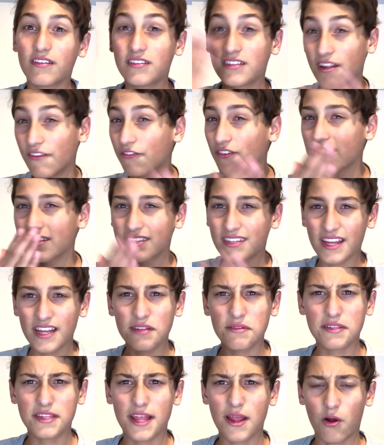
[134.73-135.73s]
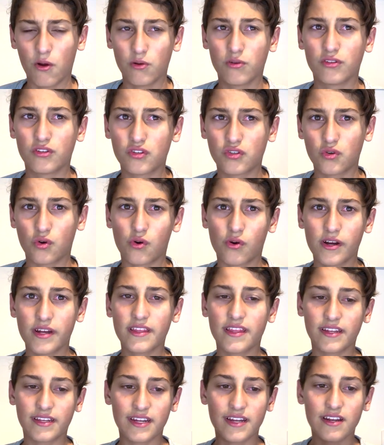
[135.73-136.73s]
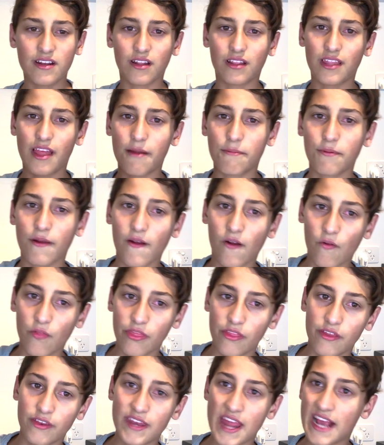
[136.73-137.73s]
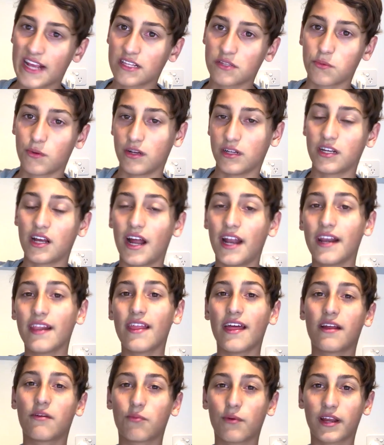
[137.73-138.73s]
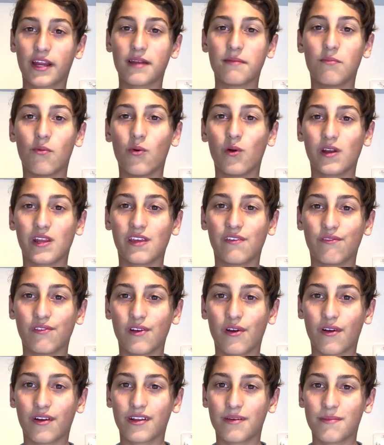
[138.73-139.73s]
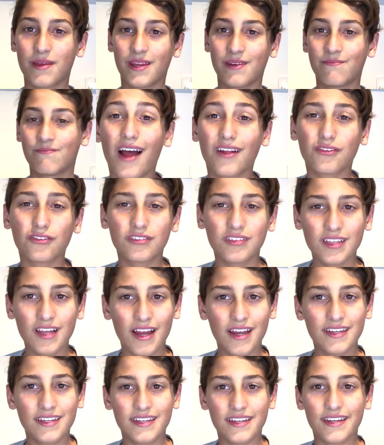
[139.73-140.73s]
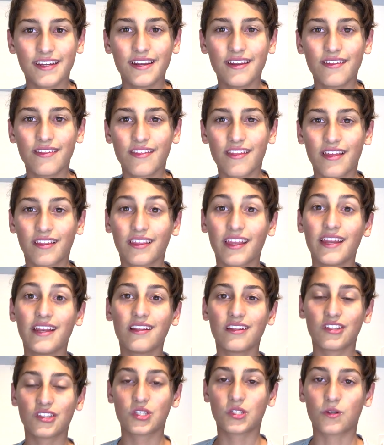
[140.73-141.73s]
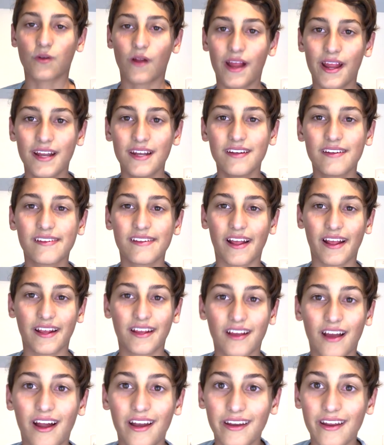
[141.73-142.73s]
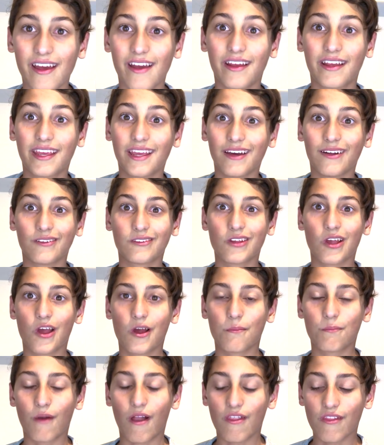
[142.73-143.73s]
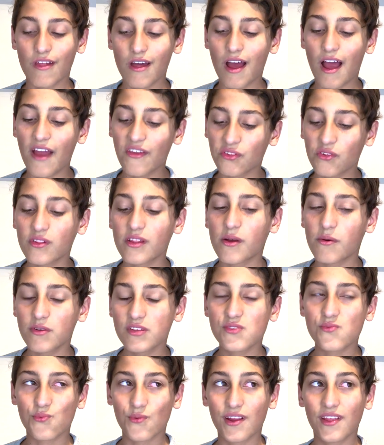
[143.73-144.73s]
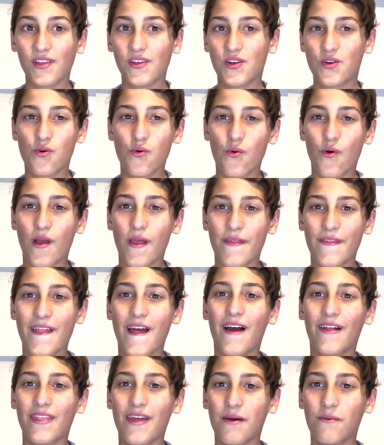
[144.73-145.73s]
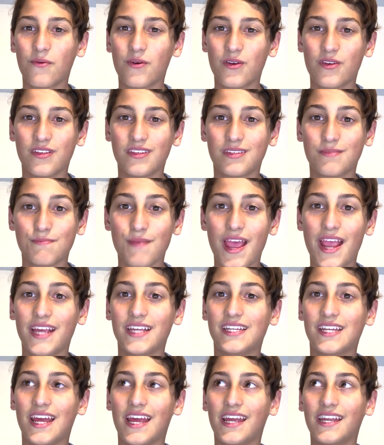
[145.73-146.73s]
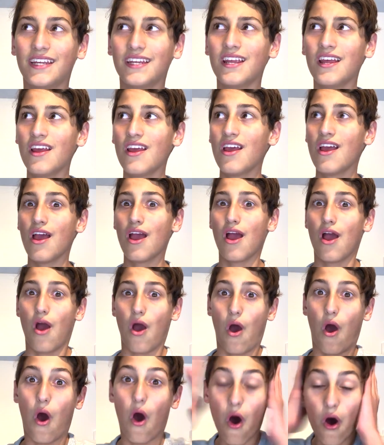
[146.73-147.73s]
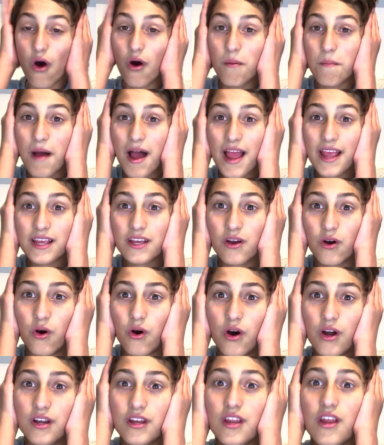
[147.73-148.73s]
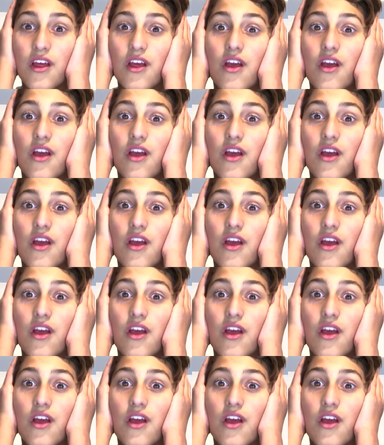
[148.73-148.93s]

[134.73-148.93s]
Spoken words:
different scenes with their own story that didn't elaborate on the next one. Kind of like Rick and Morty, if you know what I mean. I thought the idea that Lita Lestrange like kind of killed her brother, I thought that was really cool and how that was made. And oh my god,